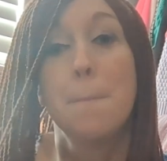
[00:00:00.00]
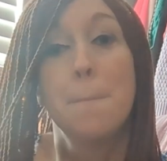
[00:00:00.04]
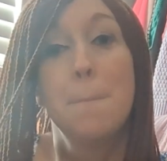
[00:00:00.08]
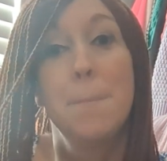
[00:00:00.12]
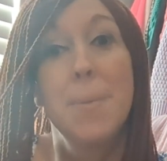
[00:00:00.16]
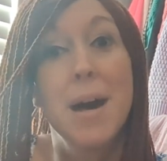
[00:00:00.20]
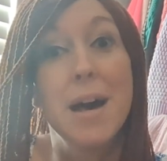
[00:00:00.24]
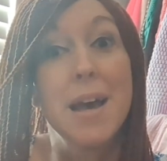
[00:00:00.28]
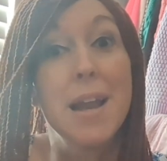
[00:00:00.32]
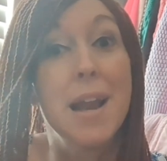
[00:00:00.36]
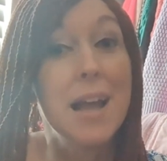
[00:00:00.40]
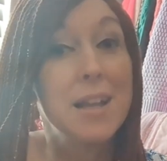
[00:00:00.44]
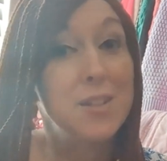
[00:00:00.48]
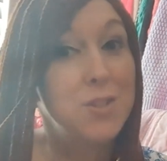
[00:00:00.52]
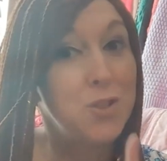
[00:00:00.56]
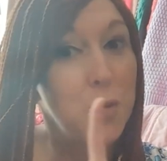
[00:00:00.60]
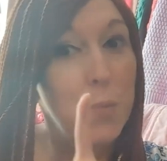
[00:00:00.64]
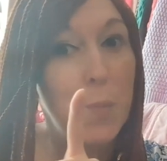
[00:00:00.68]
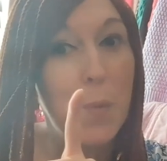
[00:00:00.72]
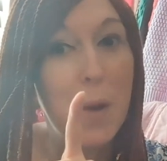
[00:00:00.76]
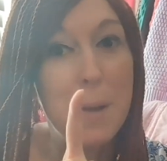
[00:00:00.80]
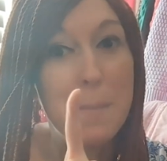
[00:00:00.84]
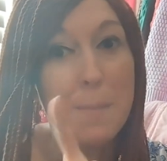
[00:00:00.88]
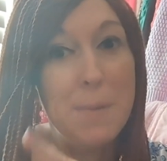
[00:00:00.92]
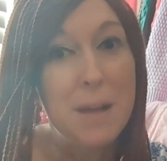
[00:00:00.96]
But I do
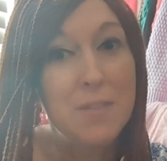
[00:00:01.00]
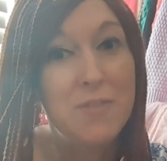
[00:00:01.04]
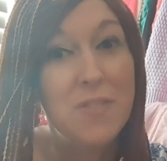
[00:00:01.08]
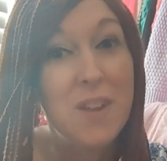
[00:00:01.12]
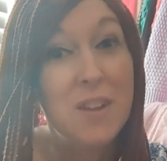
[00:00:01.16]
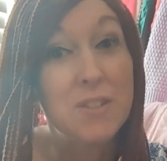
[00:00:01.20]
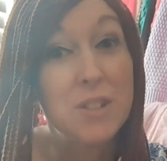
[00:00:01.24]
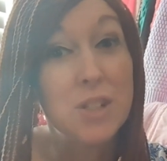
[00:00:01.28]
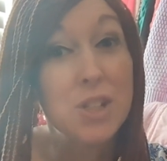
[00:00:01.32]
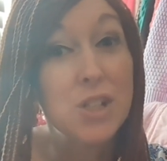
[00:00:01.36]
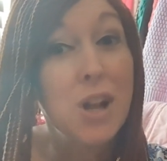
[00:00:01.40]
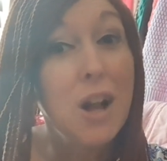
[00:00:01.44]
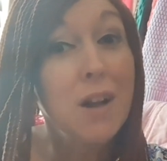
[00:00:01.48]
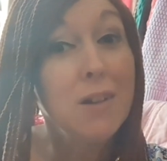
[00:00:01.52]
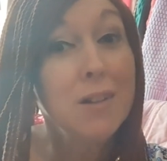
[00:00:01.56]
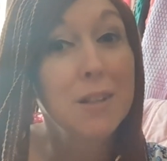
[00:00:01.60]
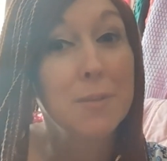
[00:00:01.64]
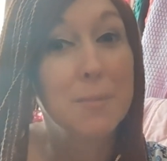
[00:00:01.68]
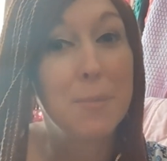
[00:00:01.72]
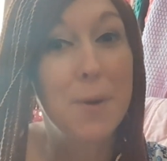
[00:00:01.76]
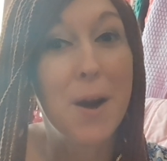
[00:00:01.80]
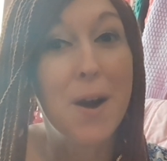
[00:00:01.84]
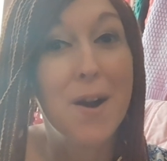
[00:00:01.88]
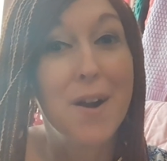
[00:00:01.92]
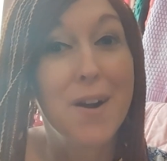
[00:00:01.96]
buy my favorite
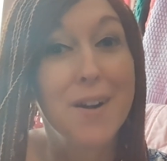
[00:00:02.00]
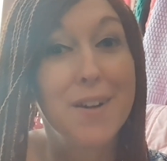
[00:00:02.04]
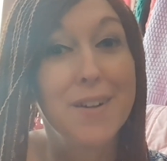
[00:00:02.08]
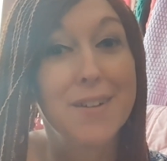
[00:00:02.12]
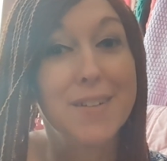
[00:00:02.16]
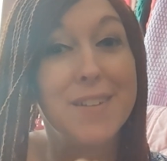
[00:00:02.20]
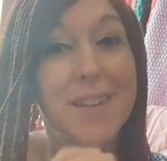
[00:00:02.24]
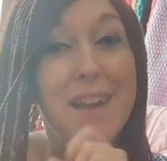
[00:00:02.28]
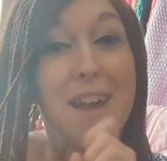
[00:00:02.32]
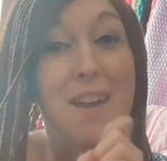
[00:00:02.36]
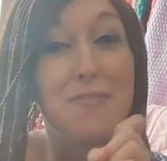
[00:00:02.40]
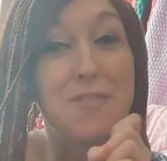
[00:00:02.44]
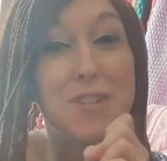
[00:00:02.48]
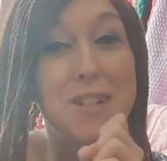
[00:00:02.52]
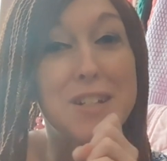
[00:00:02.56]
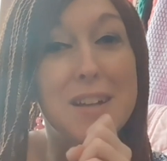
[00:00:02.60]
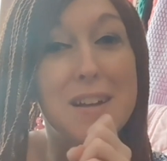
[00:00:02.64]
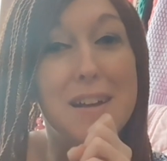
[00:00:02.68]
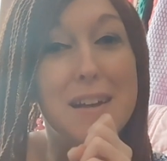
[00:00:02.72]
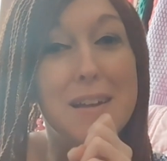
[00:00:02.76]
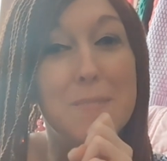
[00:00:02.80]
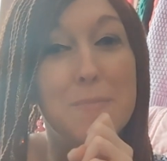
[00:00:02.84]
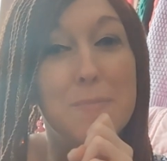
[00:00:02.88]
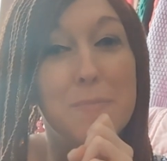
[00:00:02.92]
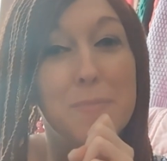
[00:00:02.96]
chocolate bar every
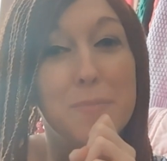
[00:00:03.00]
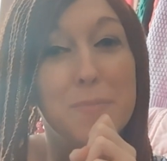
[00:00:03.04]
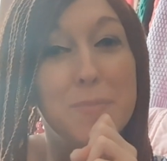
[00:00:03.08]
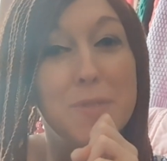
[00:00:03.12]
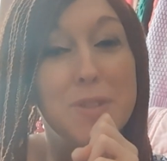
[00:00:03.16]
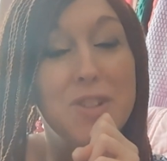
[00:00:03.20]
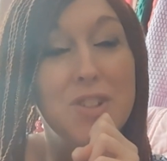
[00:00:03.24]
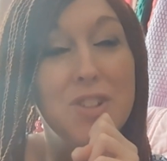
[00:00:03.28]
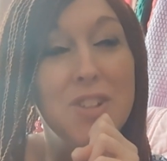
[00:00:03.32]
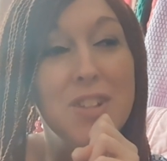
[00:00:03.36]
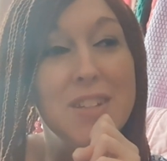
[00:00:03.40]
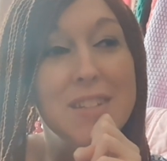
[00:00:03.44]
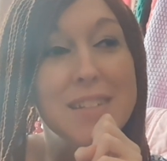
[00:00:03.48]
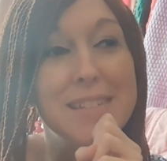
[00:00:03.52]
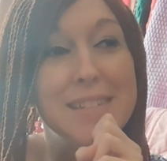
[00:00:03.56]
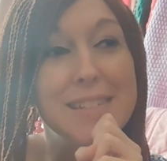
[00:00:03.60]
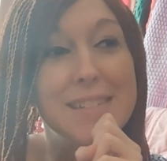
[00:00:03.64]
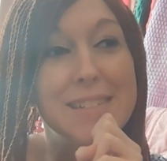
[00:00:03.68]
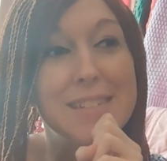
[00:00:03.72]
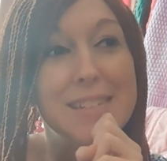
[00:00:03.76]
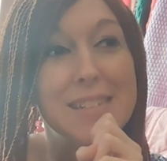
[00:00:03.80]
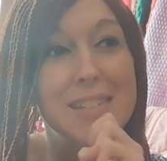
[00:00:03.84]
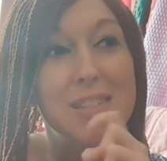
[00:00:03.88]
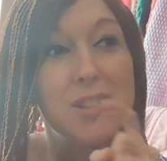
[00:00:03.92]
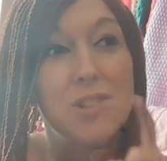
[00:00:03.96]
time, which
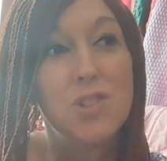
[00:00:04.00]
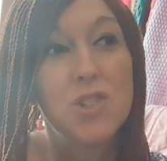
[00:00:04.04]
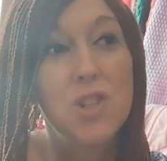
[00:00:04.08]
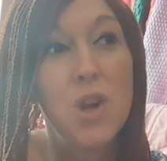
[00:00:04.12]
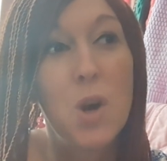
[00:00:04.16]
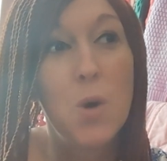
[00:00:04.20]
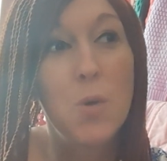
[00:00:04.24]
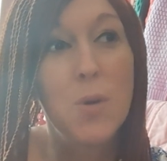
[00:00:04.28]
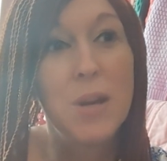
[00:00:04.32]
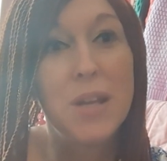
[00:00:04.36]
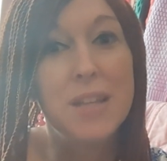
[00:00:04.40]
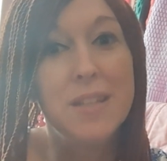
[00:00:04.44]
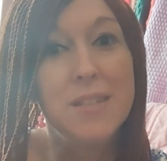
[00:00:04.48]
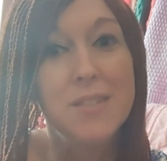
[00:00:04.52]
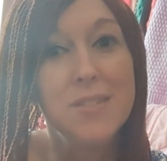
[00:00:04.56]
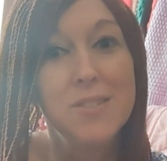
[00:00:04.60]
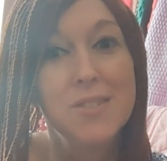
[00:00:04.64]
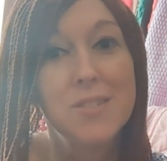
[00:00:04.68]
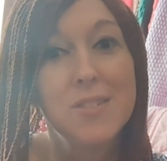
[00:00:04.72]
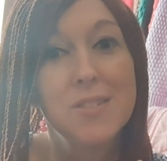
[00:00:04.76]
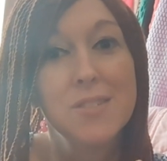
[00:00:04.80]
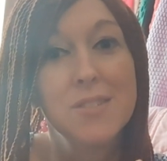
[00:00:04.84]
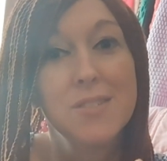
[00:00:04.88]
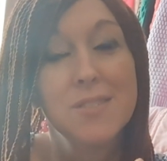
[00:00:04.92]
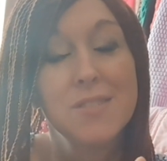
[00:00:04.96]
is
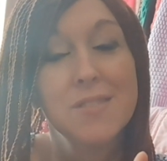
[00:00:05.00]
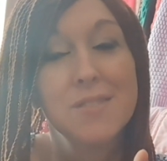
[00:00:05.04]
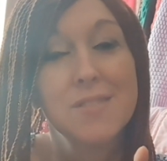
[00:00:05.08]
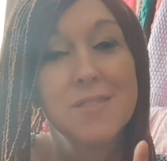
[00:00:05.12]
Tony's.